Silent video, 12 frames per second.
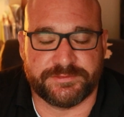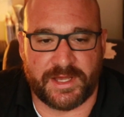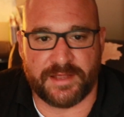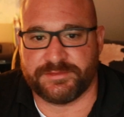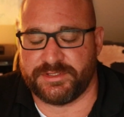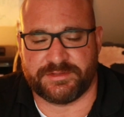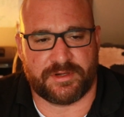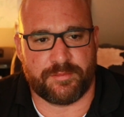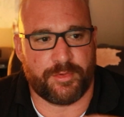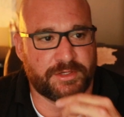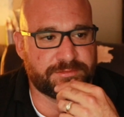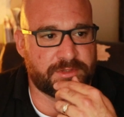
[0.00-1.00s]

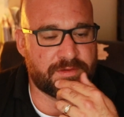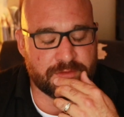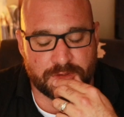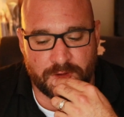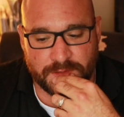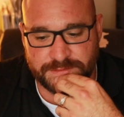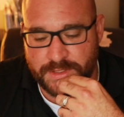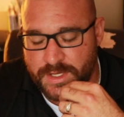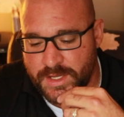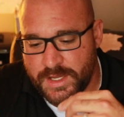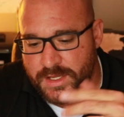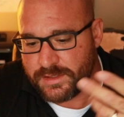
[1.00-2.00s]
500-600 bucks, whatever it costs,
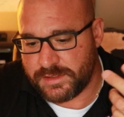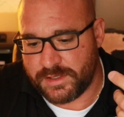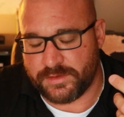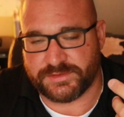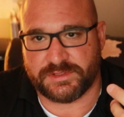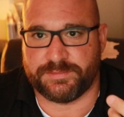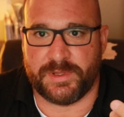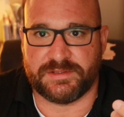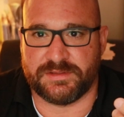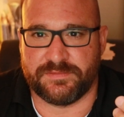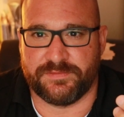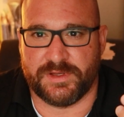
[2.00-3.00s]
you know, is
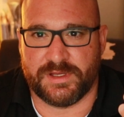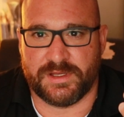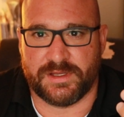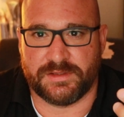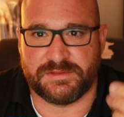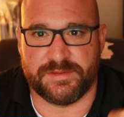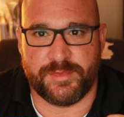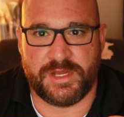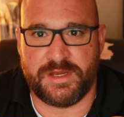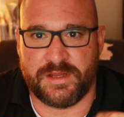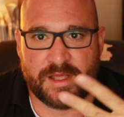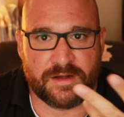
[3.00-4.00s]
expensive to
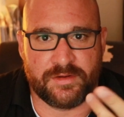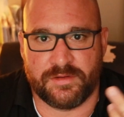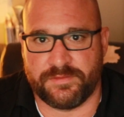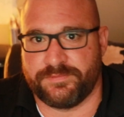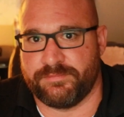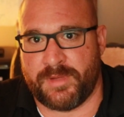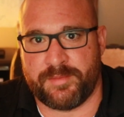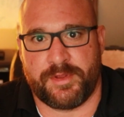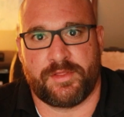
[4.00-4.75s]
me. I don't know if it might be a